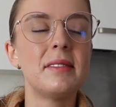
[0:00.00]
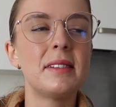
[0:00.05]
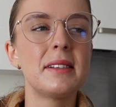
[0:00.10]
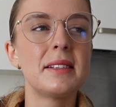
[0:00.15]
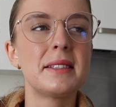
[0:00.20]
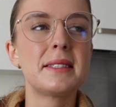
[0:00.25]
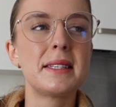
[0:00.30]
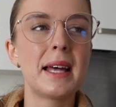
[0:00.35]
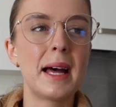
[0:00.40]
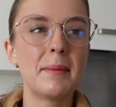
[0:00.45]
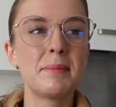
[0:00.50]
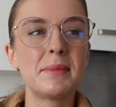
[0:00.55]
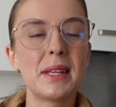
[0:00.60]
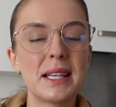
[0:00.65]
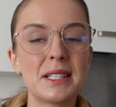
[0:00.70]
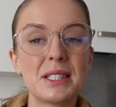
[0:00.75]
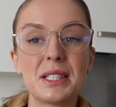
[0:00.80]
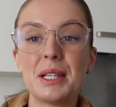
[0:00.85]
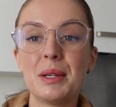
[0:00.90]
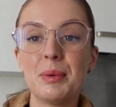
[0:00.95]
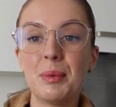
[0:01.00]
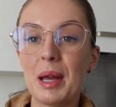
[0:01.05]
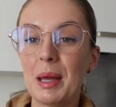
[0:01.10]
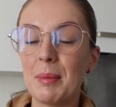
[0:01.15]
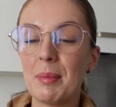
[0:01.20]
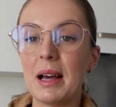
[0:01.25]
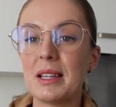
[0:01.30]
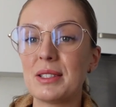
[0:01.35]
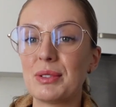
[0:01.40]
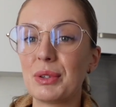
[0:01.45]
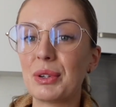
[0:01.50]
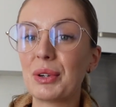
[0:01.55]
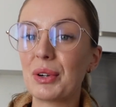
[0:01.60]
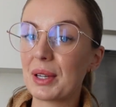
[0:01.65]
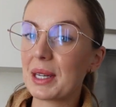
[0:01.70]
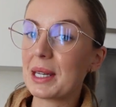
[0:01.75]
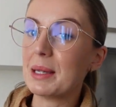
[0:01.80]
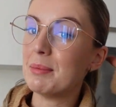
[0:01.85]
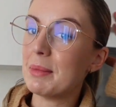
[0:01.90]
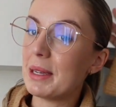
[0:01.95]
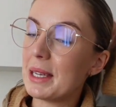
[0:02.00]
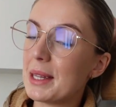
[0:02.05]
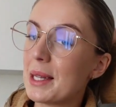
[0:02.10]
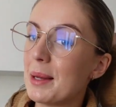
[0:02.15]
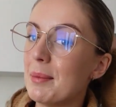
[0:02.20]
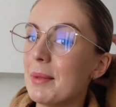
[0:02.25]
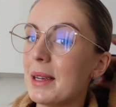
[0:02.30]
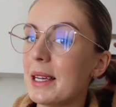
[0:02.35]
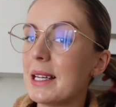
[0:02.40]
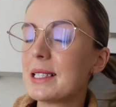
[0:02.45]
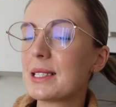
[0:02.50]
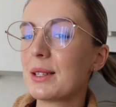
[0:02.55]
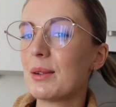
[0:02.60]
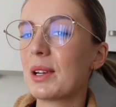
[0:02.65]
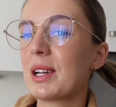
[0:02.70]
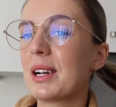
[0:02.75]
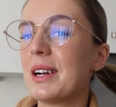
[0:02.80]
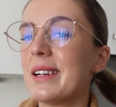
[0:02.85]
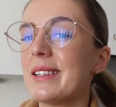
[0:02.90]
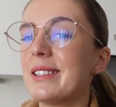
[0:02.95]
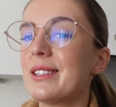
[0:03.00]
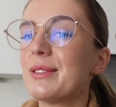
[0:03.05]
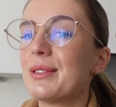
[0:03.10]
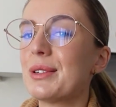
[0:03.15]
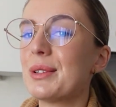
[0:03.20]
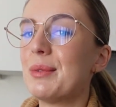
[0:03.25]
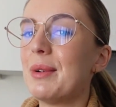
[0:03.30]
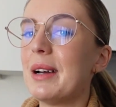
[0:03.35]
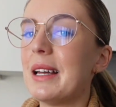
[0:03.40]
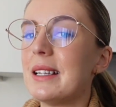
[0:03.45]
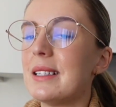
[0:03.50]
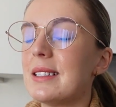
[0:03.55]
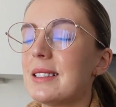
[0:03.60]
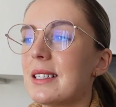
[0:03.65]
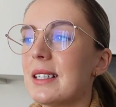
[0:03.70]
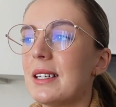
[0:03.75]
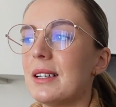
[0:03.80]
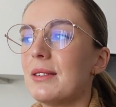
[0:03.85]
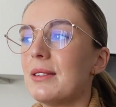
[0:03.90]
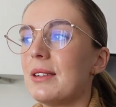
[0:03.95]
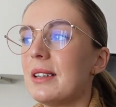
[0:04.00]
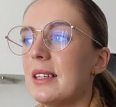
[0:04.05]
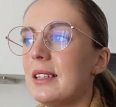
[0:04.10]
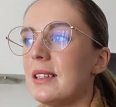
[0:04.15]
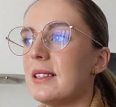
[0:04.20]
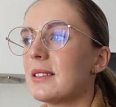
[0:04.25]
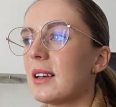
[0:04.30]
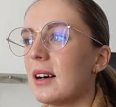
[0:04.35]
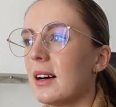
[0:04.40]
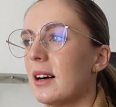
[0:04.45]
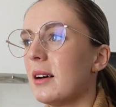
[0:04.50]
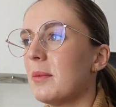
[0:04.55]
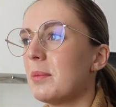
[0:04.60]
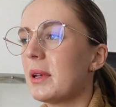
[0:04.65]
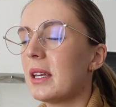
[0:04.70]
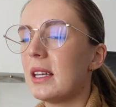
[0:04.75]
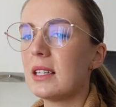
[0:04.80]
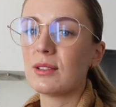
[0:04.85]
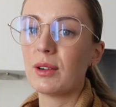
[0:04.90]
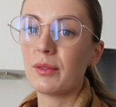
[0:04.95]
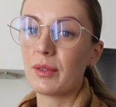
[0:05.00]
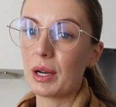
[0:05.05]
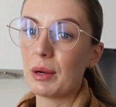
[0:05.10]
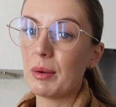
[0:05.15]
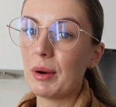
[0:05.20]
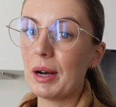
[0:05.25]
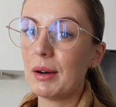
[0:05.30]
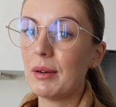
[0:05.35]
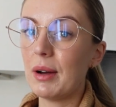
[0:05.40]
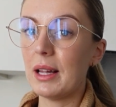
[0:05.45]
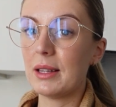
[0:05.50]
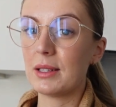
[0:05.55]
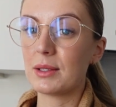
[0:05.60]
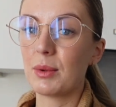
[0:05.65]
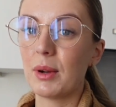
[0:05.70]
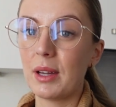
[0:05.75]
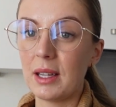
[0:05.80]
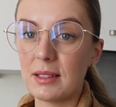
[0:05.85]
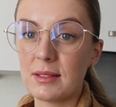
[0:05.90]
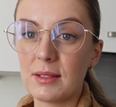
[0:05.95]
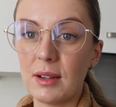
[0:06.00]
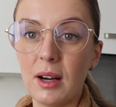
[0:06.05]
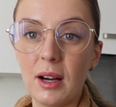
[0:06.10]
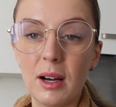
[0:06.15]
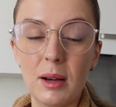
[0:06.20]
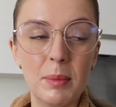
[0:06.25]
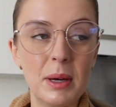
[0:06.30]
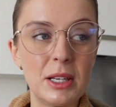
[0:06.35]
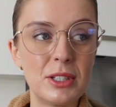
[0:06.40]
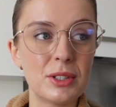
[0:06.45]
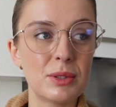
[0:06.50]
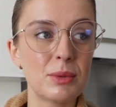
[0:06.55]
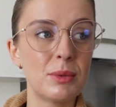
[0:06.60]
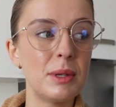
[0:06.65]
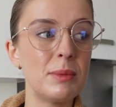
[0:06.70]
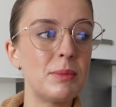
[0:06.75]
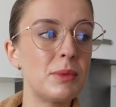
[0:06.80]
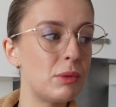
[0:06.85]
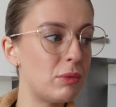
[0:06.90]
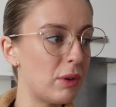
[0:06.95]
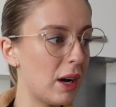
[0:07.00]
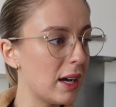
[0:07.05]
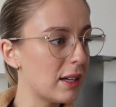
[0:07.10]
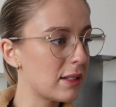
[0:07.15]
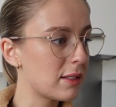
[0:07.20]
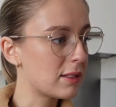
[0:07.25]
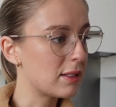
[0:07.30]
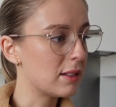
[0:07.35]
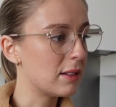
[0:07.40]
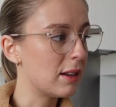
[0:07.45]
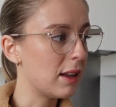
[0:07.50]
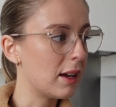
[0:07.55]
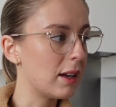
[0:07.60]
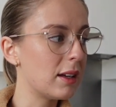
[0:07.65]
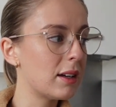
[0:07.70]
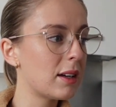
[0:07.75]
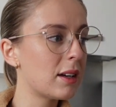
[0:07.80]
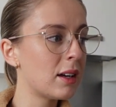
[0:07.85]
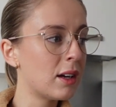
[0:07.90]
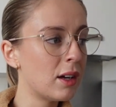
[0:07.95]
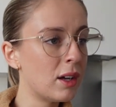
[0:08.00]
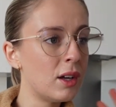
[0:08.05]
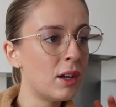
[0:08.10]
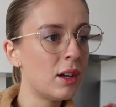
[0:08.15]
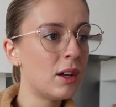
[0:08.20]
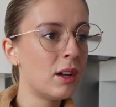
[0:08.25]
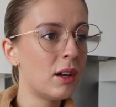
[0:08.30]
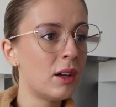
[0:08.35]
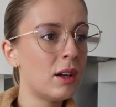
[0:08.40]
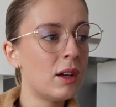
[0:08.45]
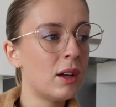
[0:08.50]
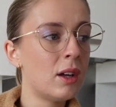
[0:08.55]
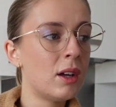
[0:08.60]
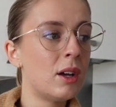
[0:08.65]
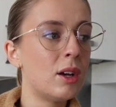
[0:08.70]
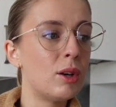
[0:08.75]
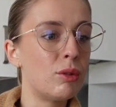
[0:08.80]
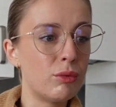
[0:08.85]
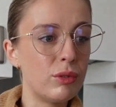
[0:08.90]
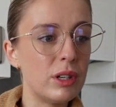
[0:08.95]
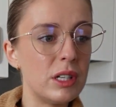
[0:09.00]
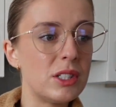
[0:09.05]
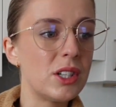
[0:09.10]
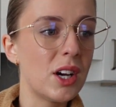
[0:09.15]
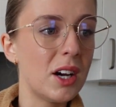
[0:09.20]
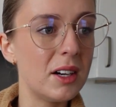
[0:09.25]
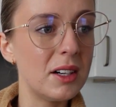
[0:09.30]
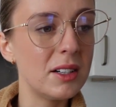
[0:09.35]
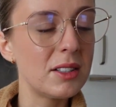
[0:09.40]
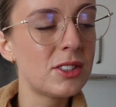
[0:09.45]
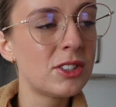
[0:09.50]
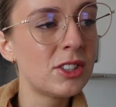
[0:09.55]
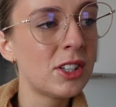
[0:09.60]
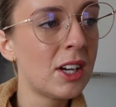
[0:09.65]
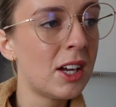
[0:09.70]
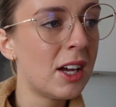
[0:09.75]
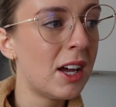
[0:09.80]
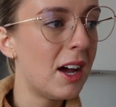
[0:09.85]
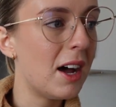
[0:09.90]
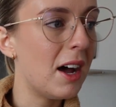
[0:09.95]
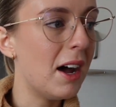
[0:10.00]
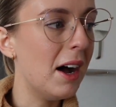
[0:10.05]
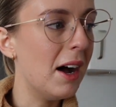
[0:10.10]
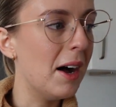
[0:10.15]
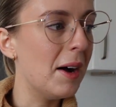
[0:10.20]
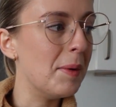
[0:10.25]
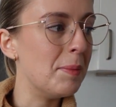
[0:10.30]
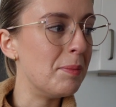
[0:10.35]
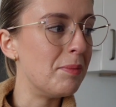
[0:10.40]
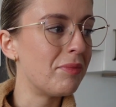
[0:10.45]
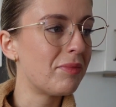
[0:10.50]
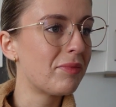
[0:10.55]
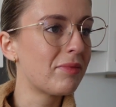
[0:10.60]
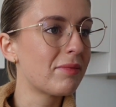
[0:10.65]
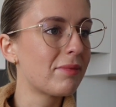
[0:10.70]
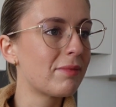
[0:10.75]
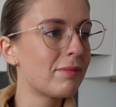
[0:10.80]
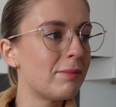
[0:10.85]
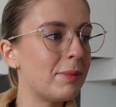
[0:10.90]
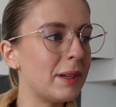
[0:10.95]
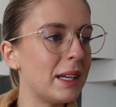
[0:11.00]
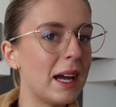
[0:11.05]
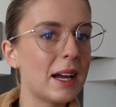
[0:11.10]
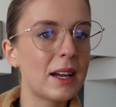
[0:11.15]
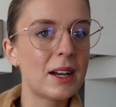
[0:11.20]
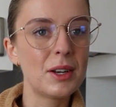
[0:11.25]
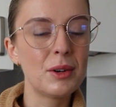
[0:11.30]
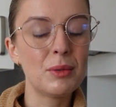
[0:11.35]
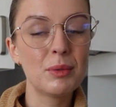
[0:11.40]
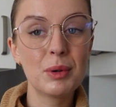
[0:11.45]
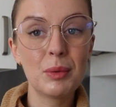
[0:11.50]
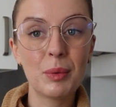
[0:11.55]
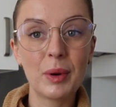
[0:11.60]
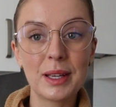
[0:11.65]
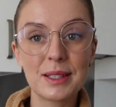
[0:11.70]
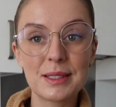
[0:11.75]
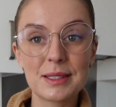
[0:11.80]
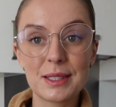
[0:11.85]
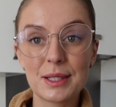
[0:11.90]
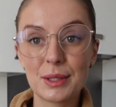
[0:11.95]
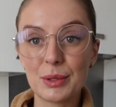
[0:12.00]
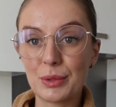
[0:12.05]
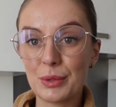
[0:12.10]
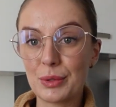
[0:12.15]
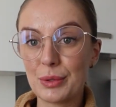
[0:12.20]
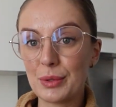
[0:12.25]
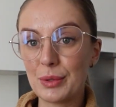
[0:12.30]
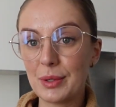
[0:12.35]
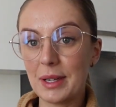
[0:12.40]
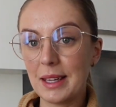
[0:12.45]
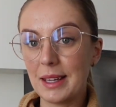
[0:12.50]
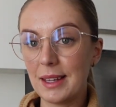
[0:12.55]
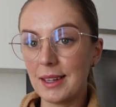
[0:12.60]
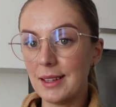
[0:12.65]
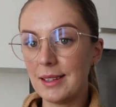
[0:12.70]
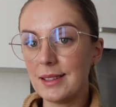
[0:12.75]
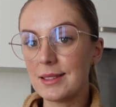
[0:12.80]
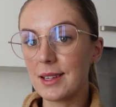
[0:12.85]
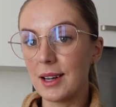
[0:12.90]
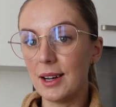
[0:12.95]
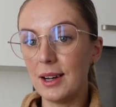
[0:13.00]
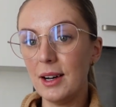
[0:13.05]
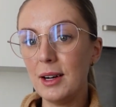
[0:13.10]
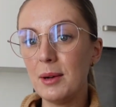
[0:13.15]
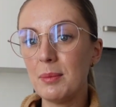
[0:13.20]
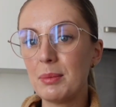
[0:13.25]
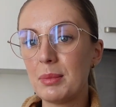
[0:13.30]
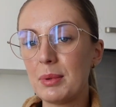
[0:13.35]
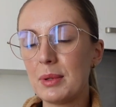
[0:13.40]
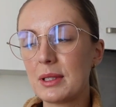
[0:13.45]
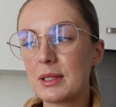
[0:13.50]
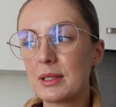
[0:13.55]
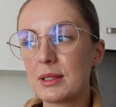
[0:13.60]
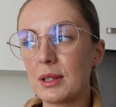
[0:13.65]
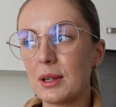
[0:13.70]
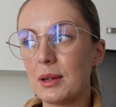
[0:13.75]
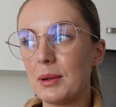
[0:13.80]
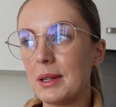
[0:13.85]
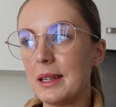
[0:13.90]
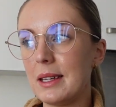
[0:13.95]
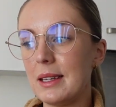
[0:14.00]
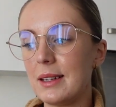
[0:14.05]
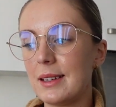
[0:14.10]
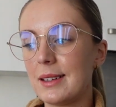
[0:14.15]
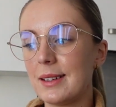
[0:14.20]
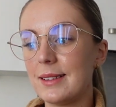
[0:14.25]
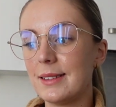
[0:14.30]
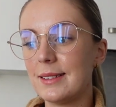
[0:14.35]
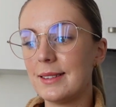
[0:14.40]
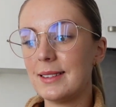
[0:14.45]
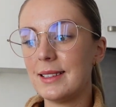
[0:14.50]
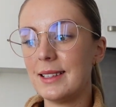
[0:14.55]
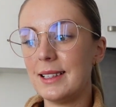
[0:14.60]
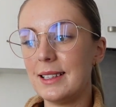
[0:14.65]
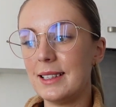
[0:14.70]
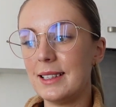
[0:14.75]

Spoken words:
Sam's actually way better at cooking meat than me, so I kind of want to wait till he's up. He's not very well, hence why he's not up. I just want him to rest and like recharge. But yeah, I kind of want to wait till he's up so he can